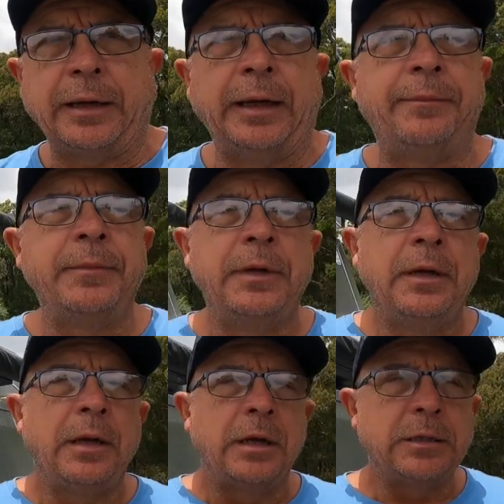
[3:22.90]
Okay.
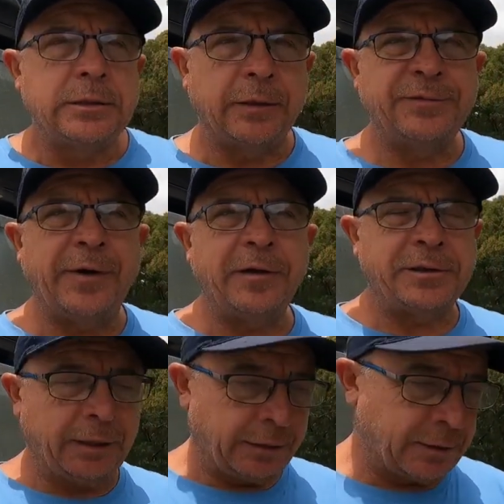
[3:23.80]
So as far
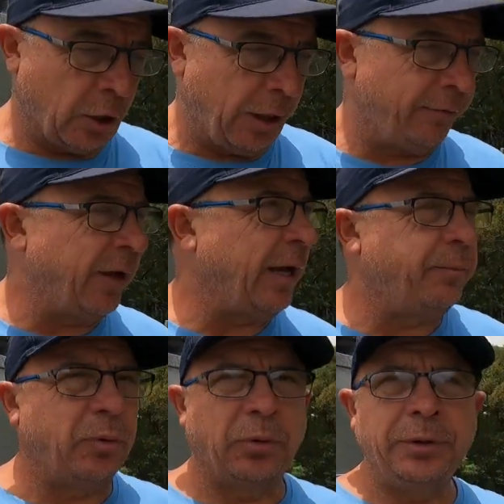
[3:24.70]
as the design of the
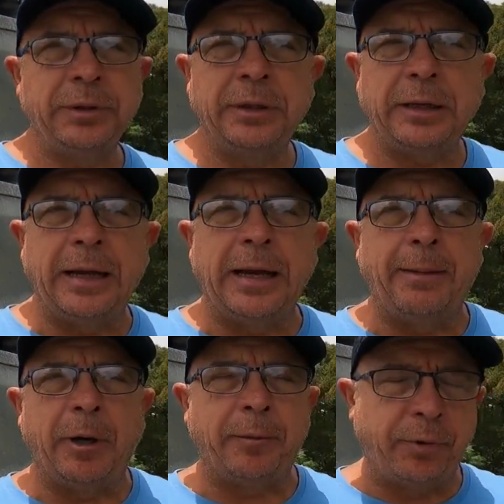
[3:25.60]
headboard,
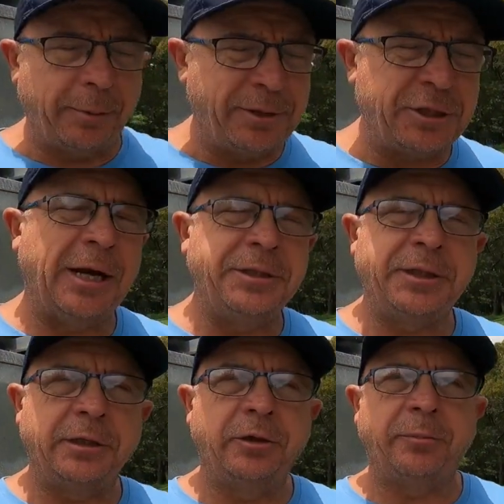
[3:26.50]
I'd probably
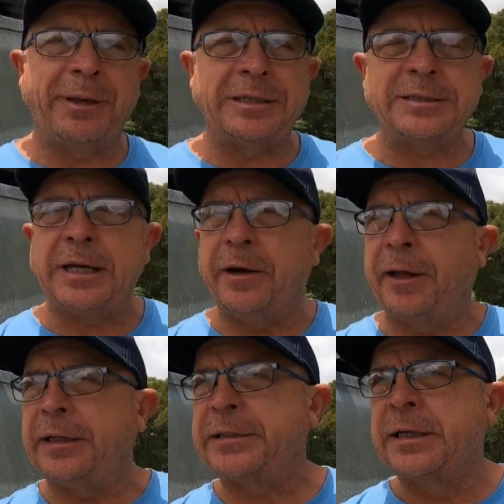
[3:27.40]
change it a little bit so
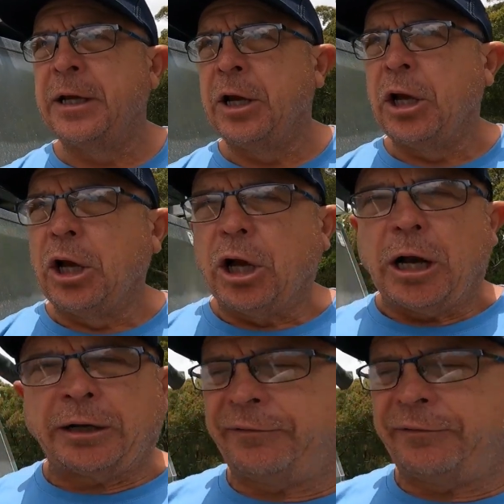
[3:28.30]
that I